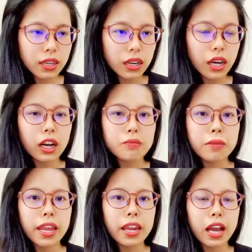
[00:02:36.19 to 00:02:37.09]

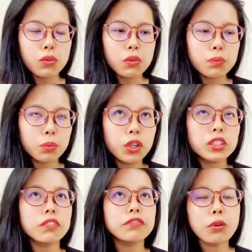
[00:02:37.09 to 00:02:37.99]
and I would put
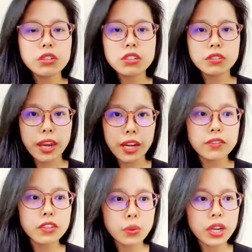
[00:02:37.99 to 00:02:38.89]
the focus of
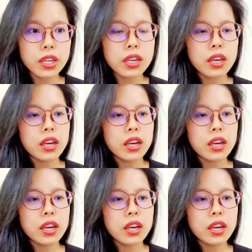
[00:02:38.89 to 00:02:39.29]
every week.